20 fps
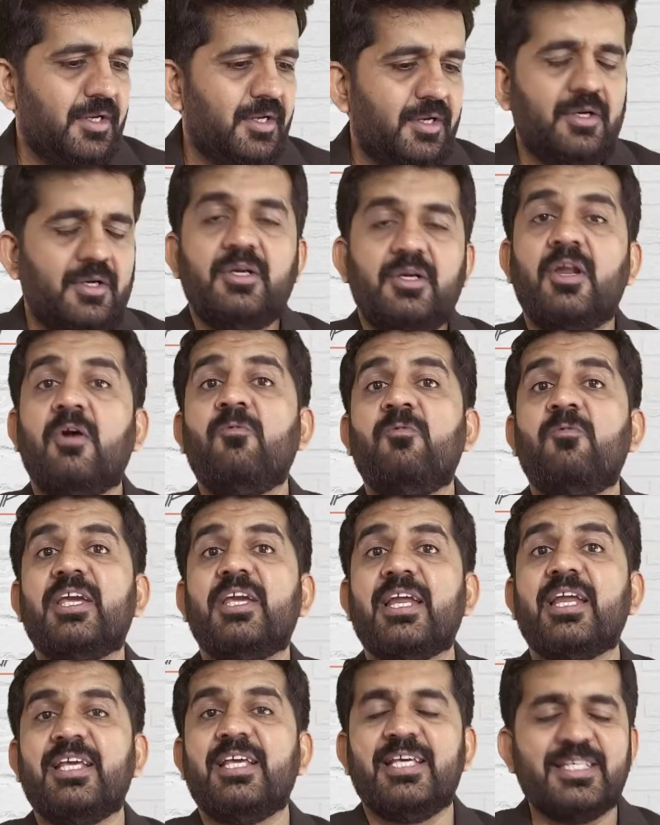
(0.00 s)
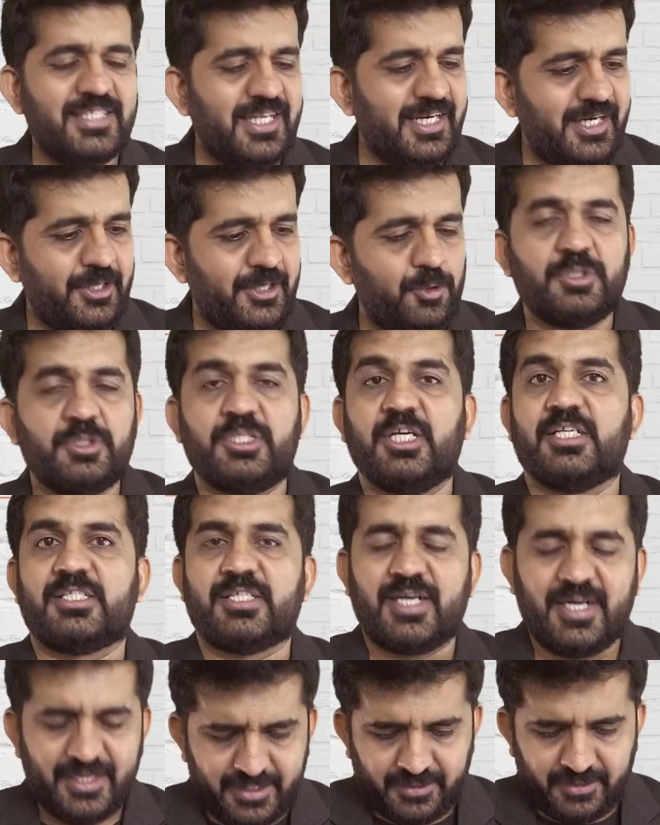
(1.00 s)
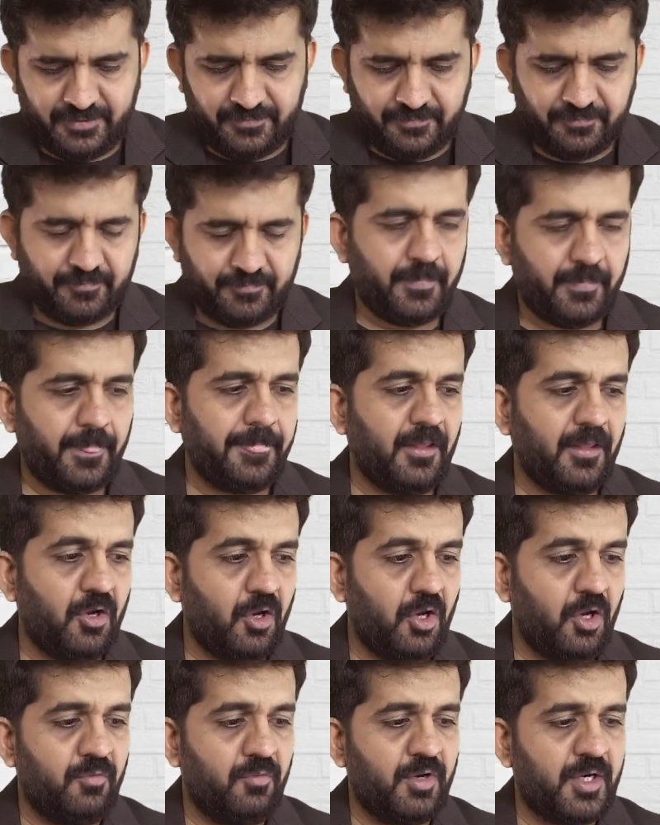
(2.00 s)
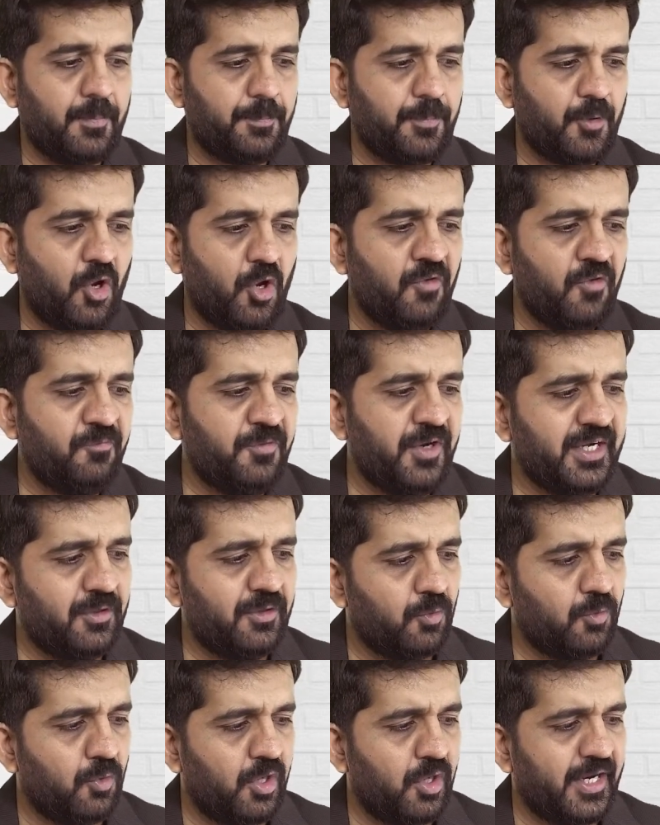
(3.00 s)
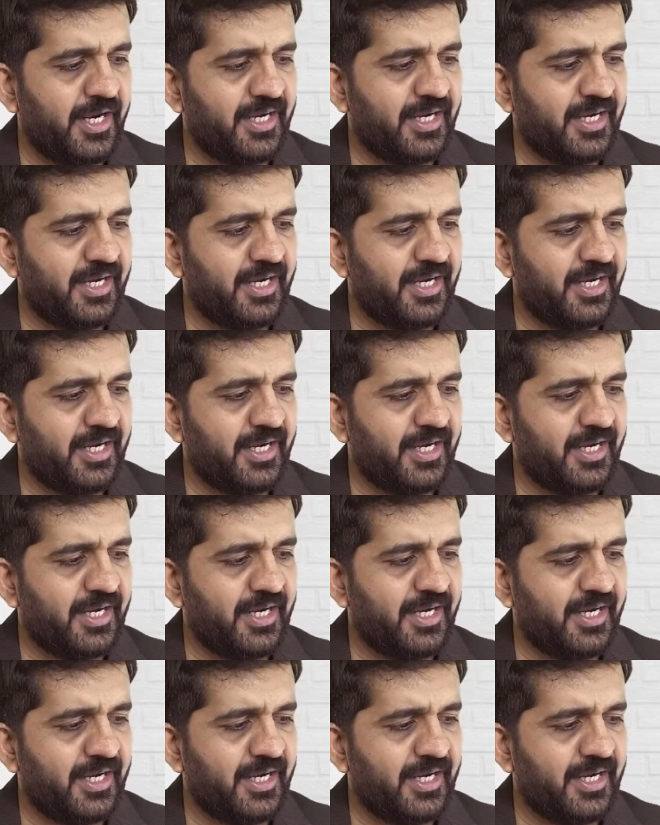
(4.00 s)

Now we can easily do this, right? Our profit at